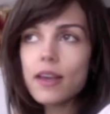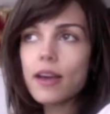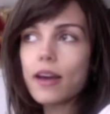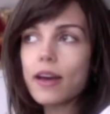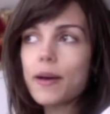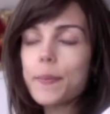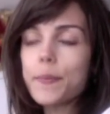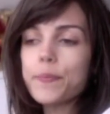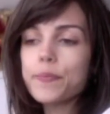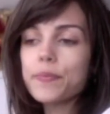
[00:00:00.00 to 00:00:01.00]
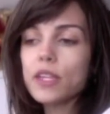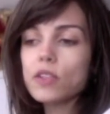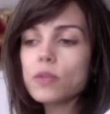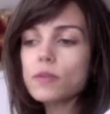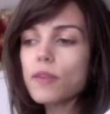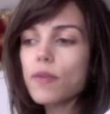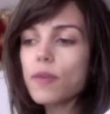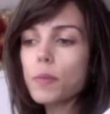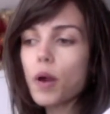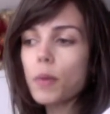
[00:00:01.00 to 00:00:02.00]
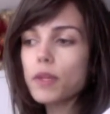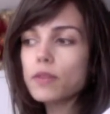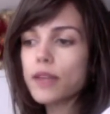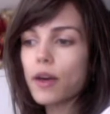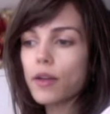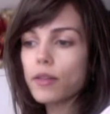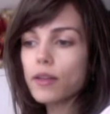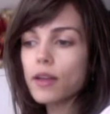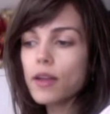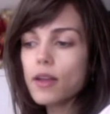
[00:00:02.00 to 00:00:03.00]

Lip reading: In terms of keeping barbecues healthy,